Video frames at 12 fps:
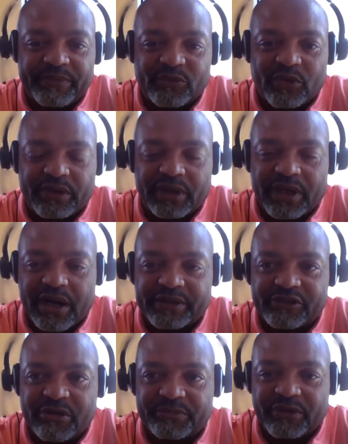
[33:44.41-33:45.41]
He's one of the
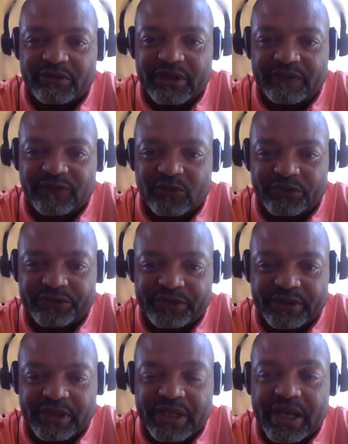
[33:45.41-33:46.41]
largest crypto
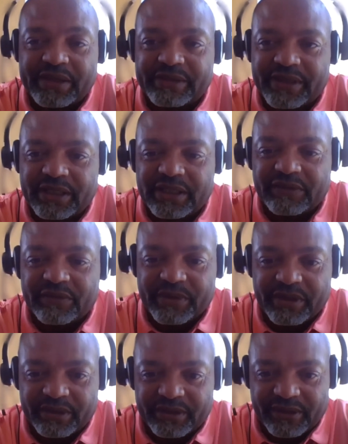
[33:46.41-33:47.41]
influencers I'm in the United States
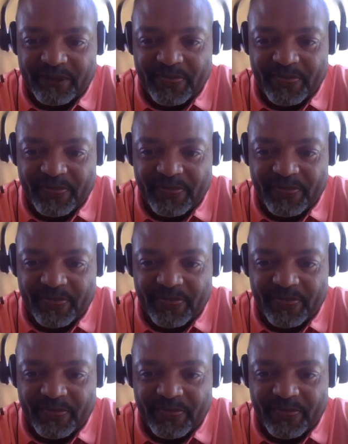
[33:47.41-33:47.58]
that up.